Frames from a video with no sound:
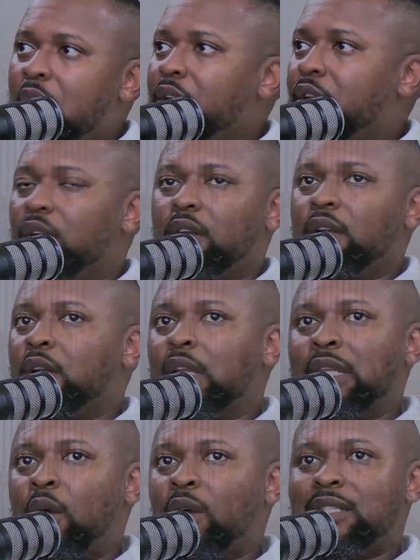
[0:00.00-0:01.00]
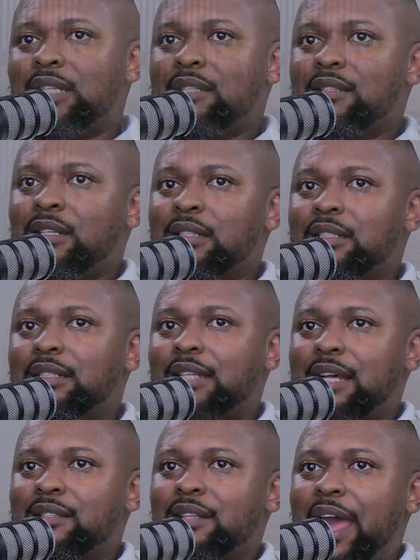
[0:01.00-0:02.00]
No, the contestant
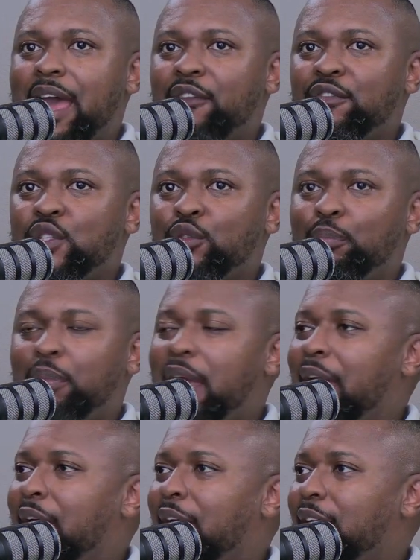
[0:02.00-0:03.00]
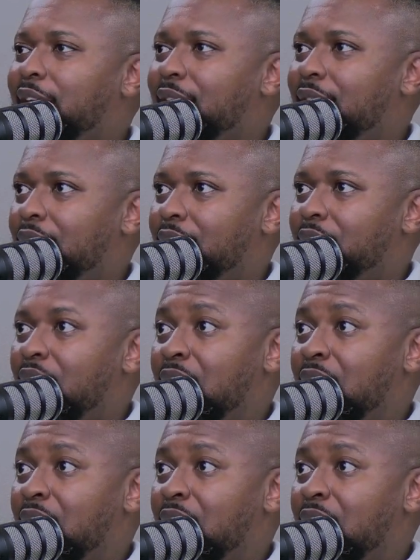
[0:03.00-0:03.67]
doesn't have to pay the artist.